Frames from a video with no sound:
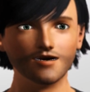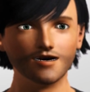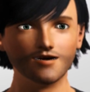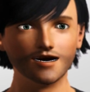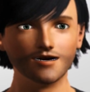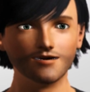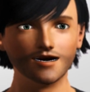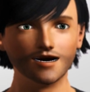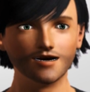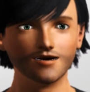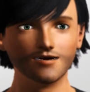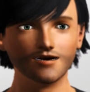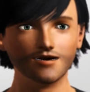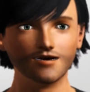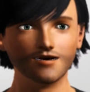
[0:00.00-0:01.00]
Okay,
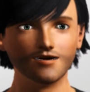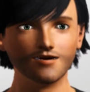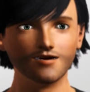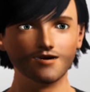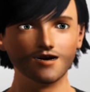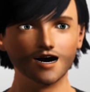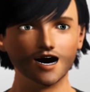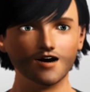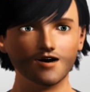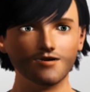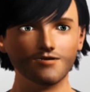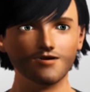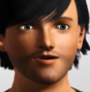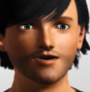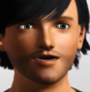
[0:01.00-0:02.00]
now, in your
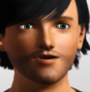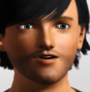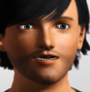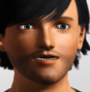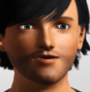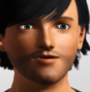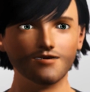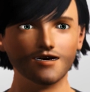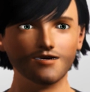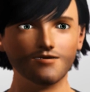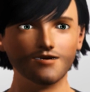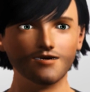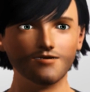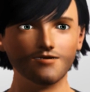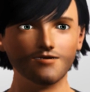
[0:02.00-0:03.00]
own words,
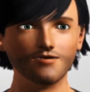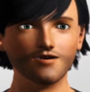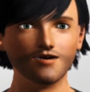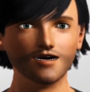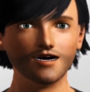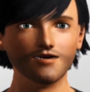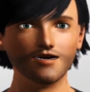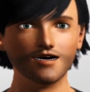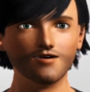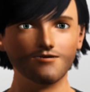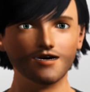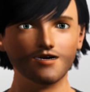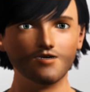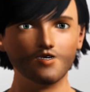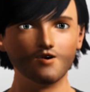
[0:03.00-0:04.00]
how can
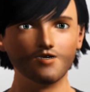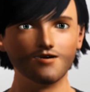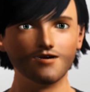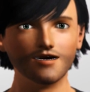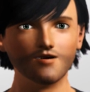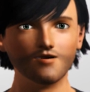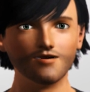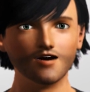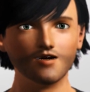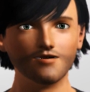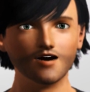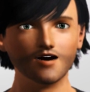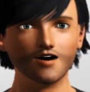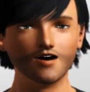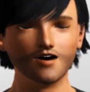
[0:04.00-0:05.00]
Maxis improve
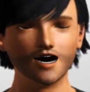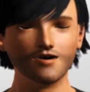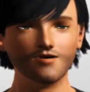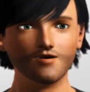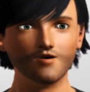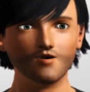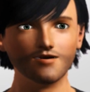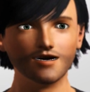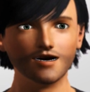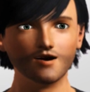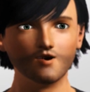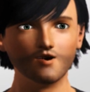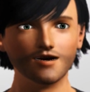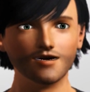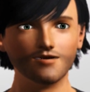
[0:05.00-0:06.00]
upon an
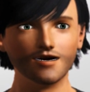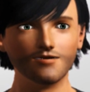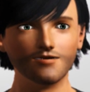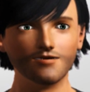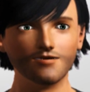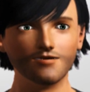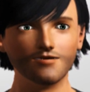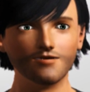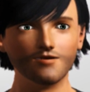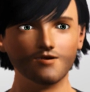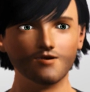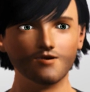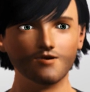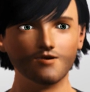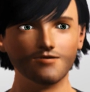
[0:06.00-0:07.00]
already great game?
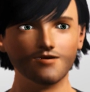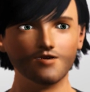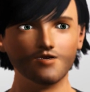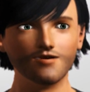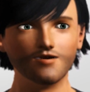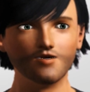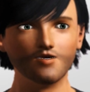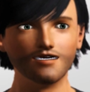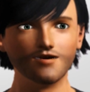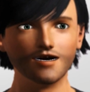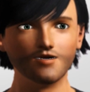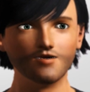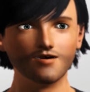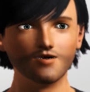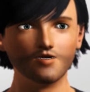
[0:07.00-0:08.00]
What would you most
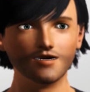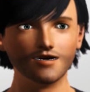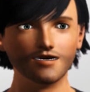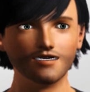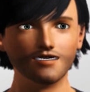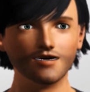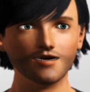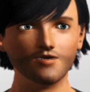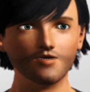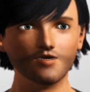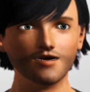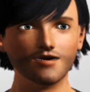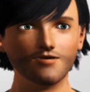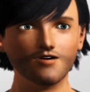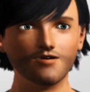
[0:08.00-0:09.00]
like to see in The Sims
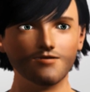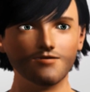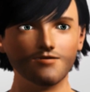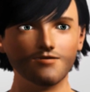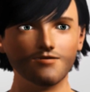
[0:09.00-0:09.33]
4?